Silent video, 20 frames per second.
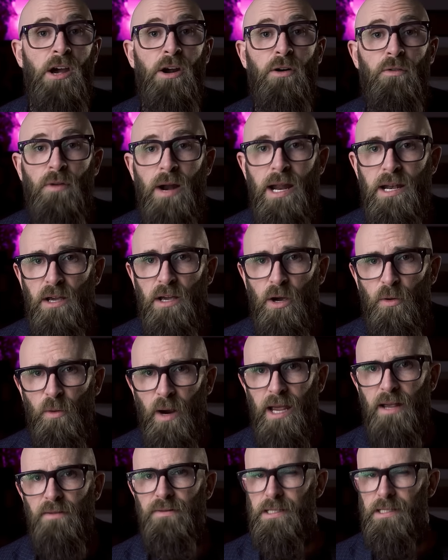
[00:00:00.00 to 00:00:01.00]
radio
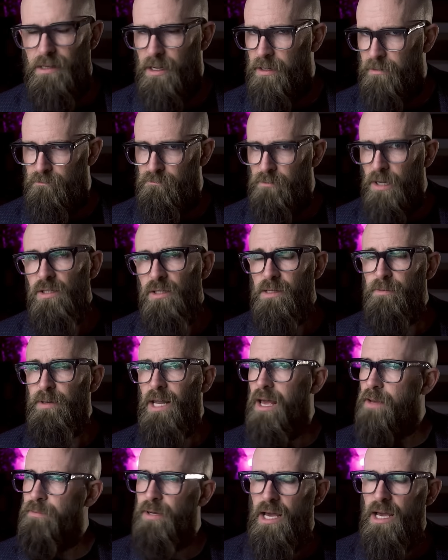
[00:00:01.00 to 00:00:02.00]
waves, and
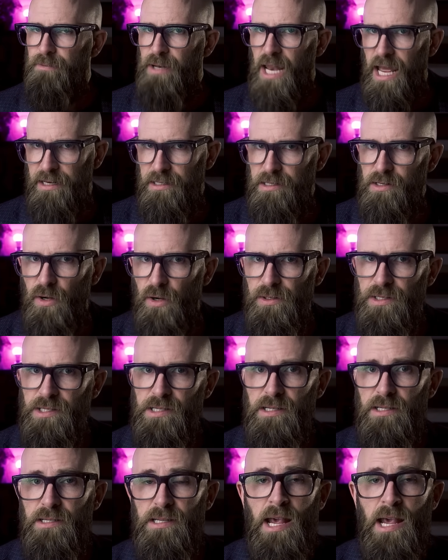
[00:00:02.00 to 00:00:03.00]
multiply it by Planck's
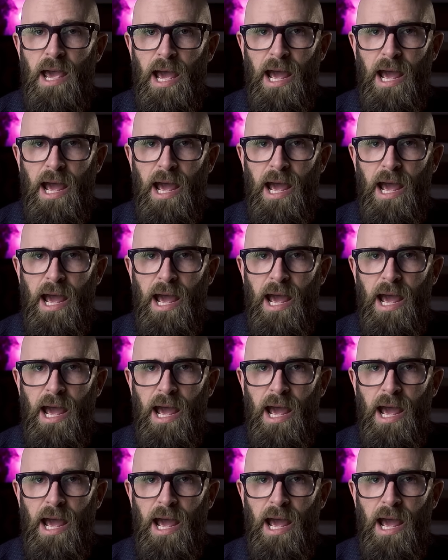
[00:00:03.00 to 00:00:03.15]
constant,